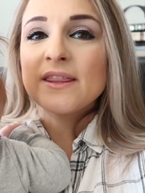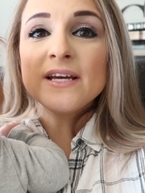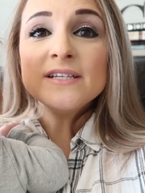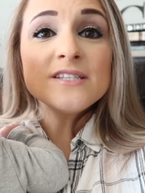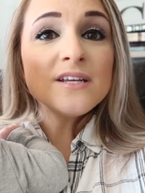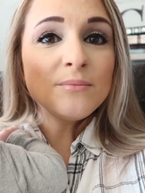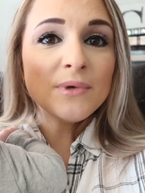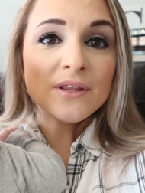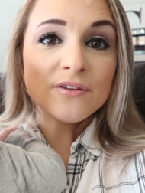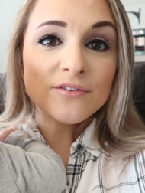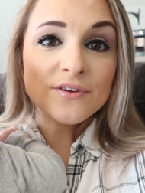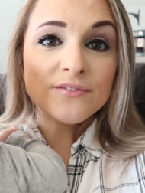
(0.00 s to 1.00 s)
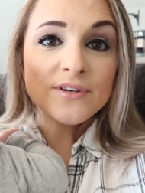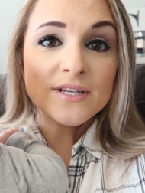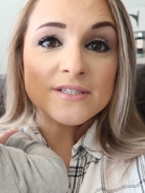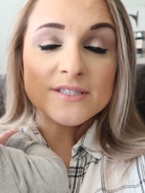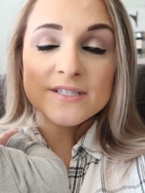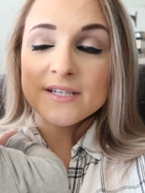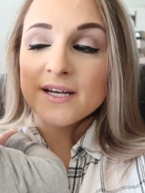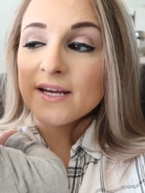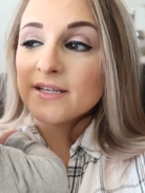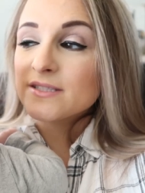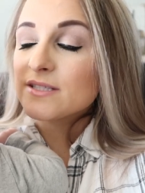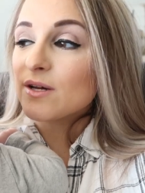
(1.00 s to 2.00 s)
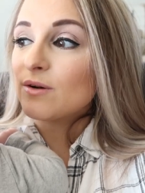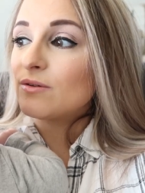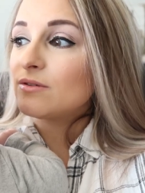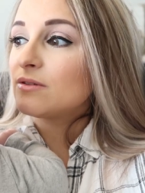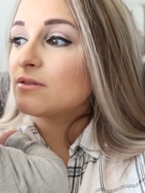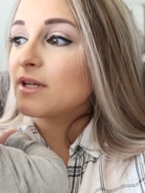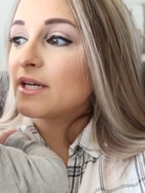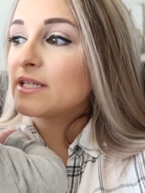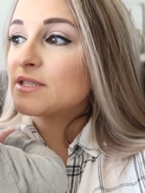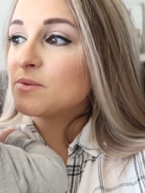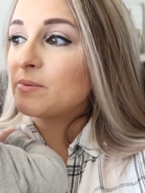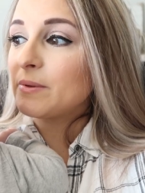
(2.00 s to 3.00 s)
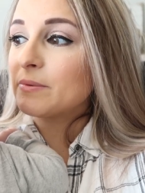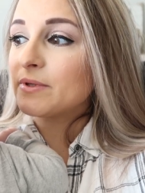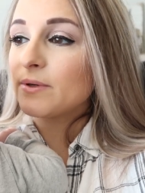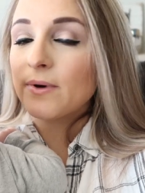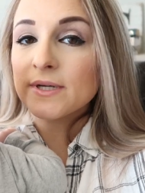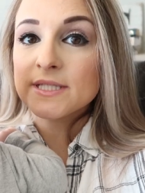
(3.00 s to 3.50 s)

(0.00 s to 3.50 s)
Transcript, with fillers: I think it's gonna be in the 50s today, so the kids will be able to go